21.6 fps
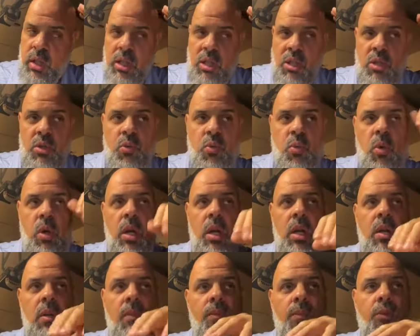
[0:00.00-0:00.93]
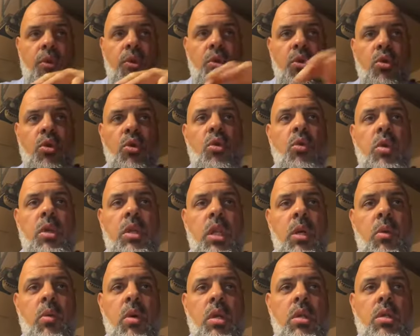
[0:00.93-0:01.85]
they just want to do
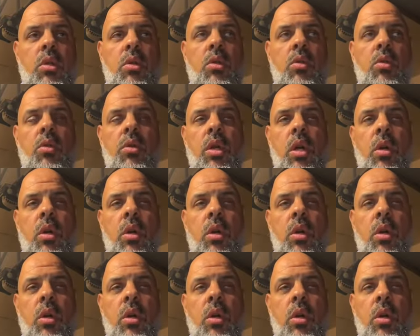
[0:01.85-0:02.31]
what they want to do.